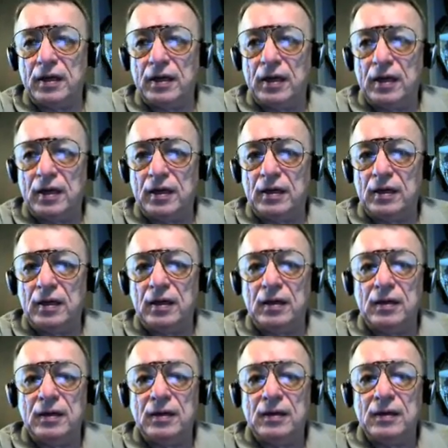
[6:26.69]

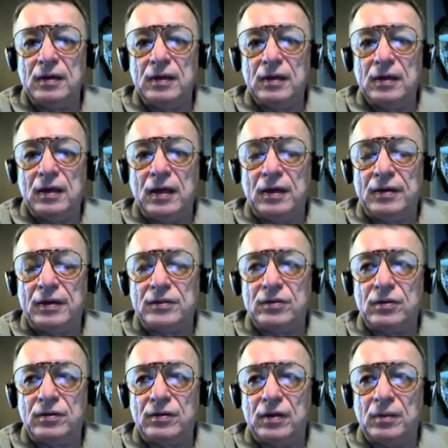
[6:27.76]
and that
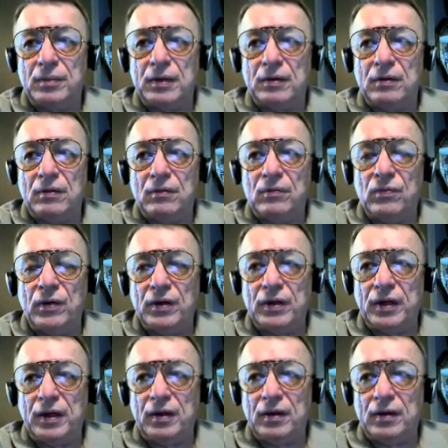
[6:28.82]
sort of thing, but
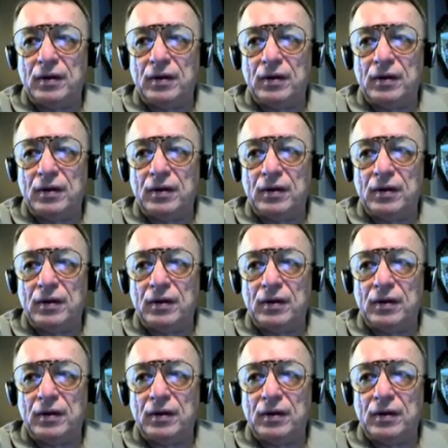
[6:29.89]
really